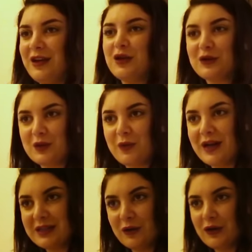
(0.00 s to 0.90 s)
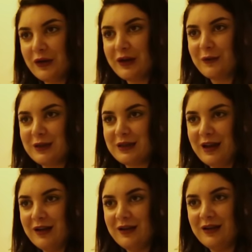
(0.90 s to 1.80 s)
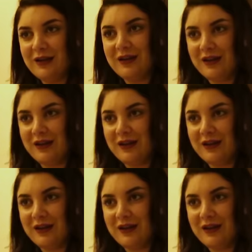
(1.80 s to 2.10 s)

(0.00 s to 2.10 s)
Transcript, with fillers: You were surprised how dirty it was, yeah? Yes.